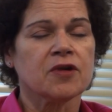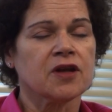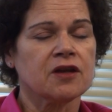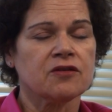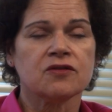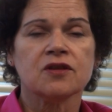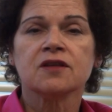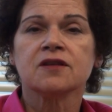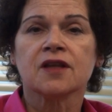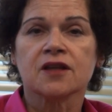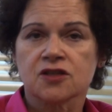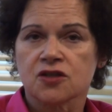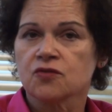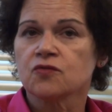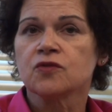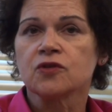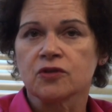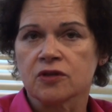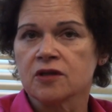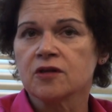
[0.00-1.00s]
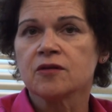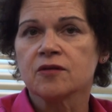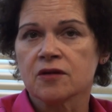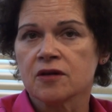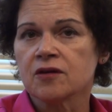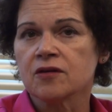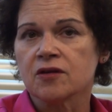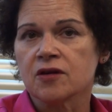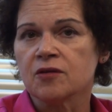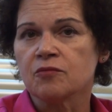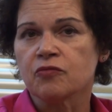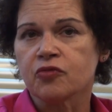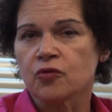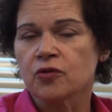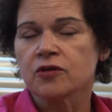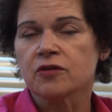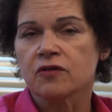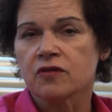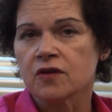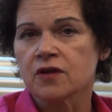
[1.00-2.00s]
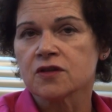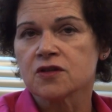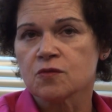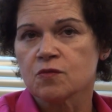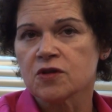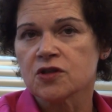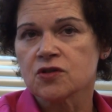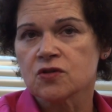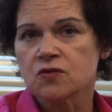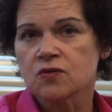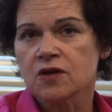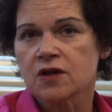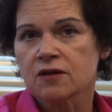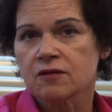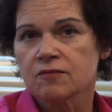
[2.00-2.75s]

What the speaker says: But I think that's a really important thing to be doing.